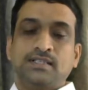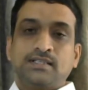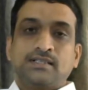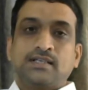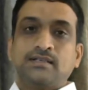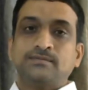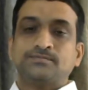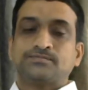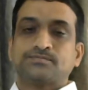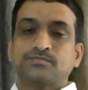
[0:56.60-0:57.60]

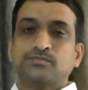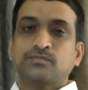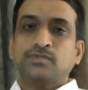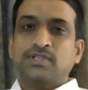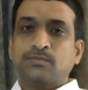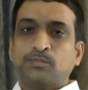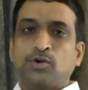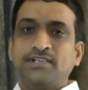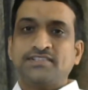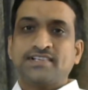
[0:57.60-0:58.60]
Then
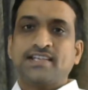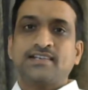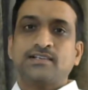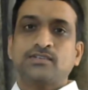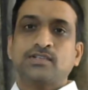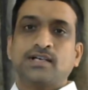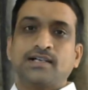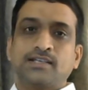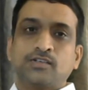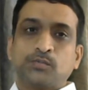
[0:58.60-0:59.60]
points related to the
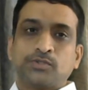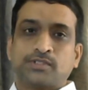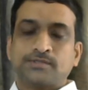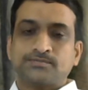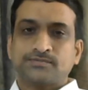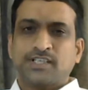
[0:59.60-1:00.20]
cardiac output.